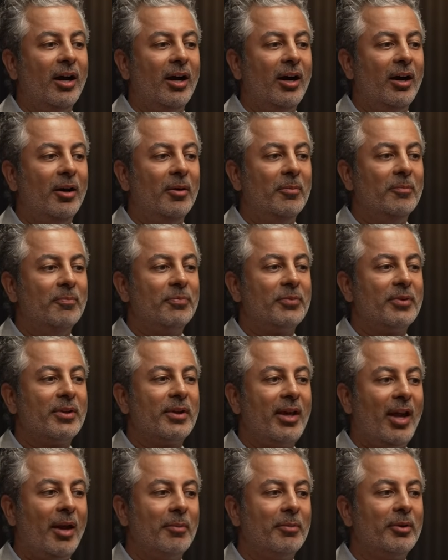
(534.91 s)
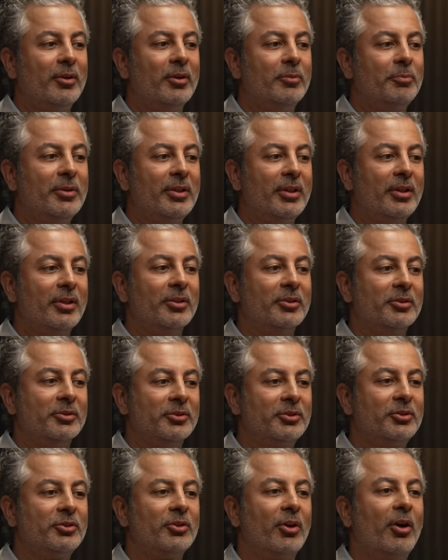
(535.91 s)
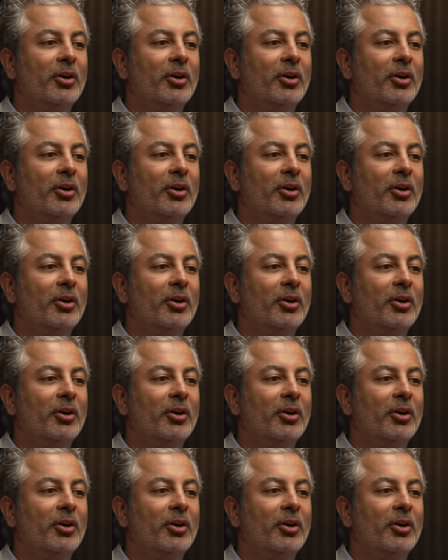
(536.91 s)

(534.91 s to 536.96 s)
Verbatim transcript: um, chemical peels